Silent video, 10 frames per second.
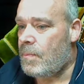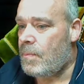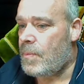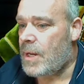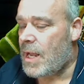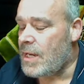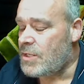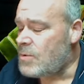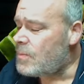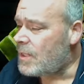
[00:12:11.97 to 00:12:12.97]
But I
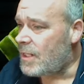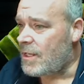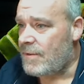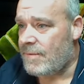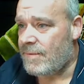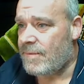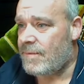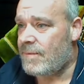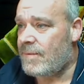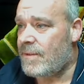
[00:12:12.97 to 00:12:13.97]
do believe,
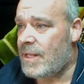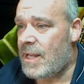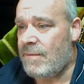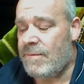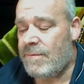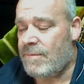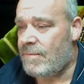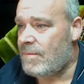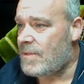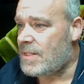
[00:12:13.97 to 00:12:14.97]
and I've
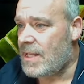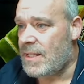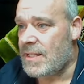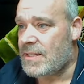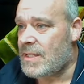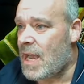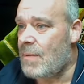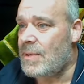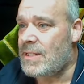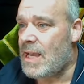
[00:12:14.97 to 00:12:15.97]
said this time
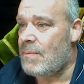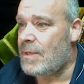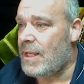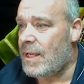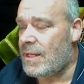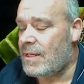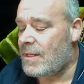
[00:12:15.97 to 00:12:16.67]
and time again,